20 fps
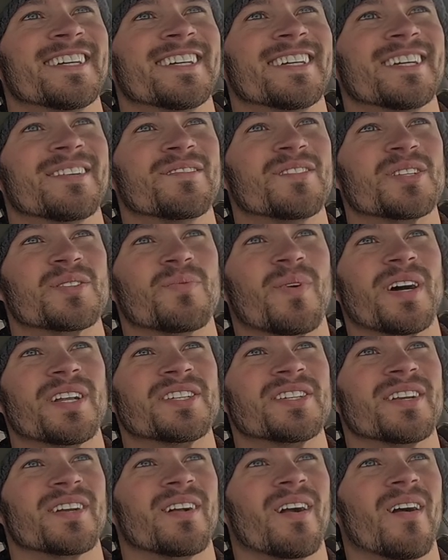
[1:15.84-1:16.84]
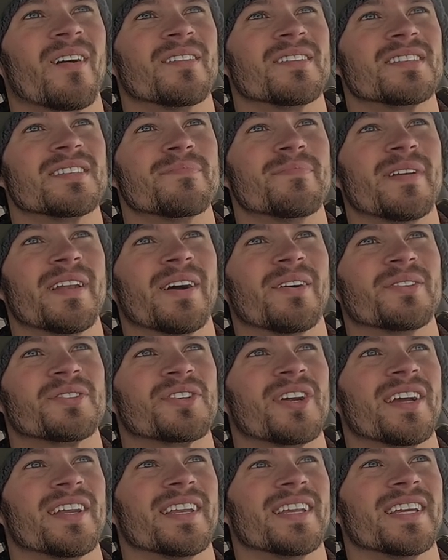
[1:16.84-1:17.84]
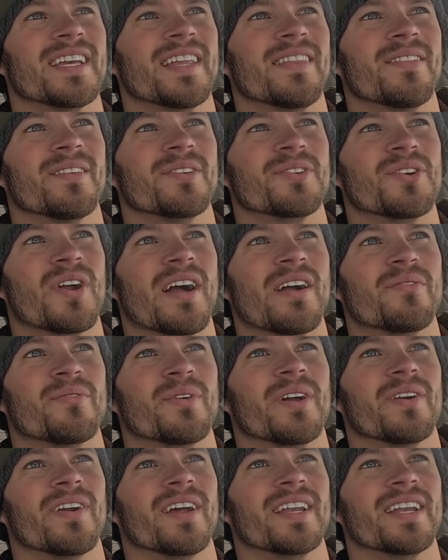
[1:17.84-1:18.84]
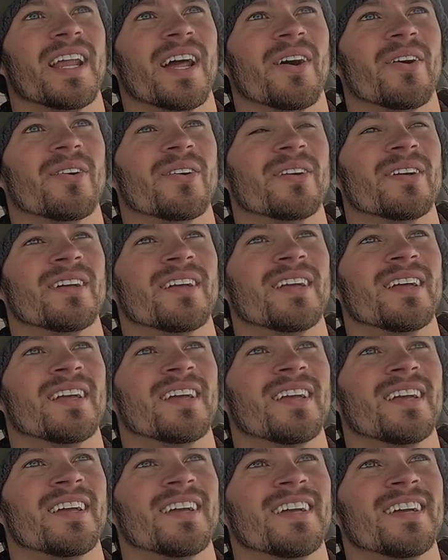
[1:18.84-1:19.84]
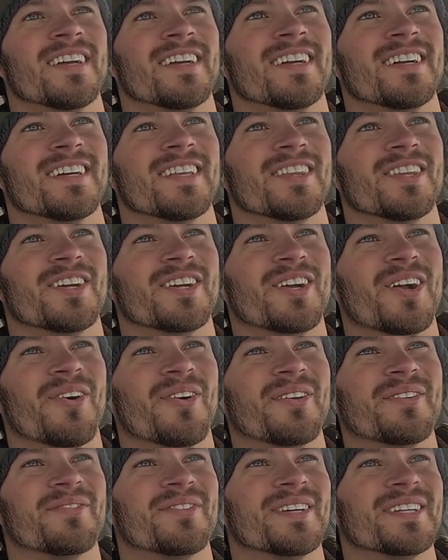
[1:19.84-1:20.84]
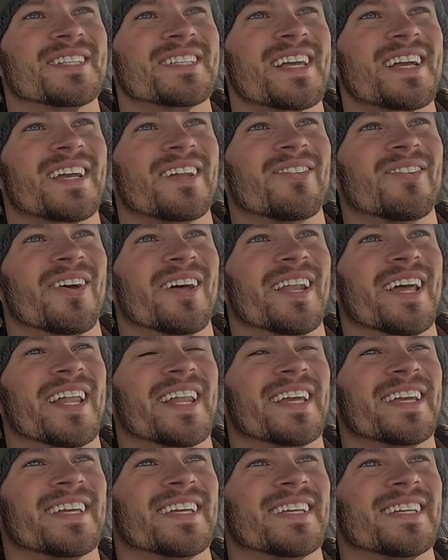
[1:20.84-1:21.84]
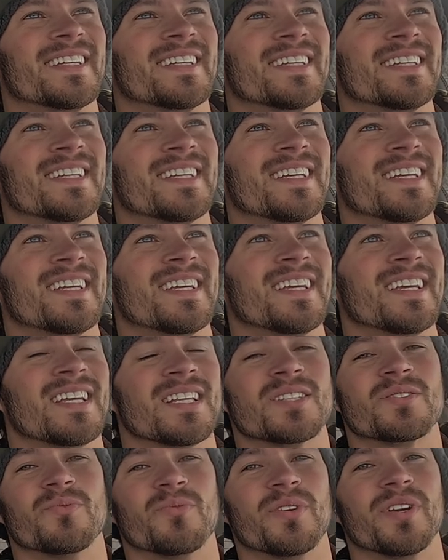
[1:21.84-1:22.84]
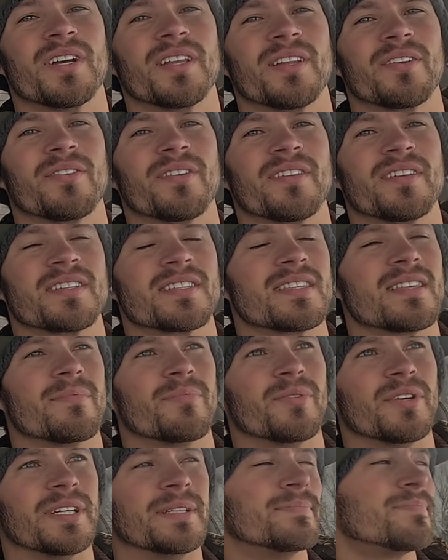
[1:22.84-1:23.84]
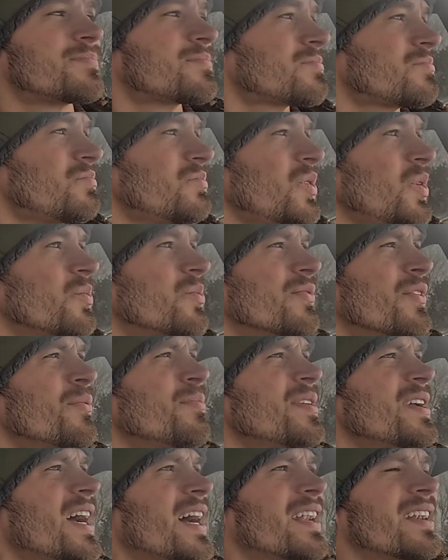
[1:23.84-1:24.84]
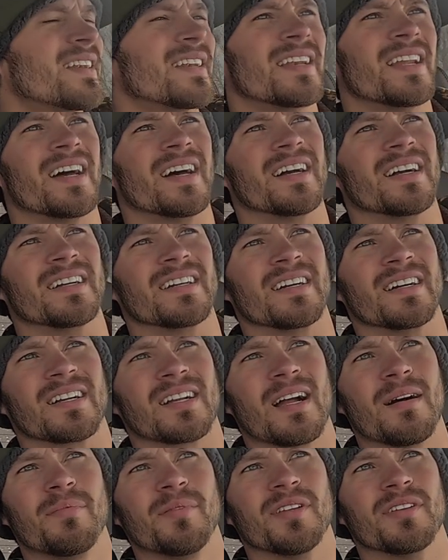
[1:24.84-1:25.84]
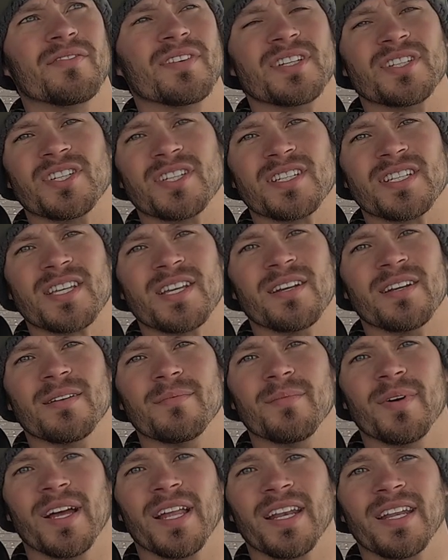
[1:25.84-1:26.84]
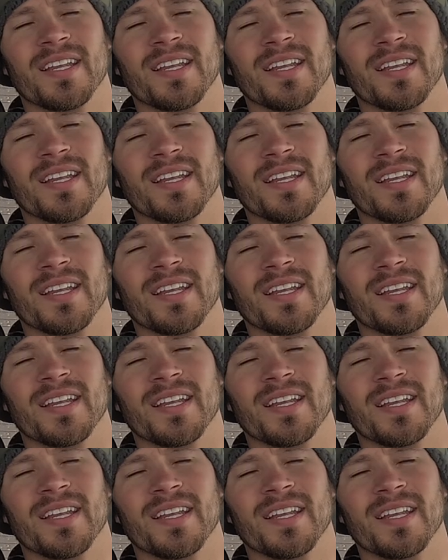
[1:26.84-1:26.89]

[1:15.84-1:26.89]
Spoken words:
Just watching a car spin out trying to get in their driveway right now. They're going for a second run at it. It's really slippery. We've only got a couple of inches here, but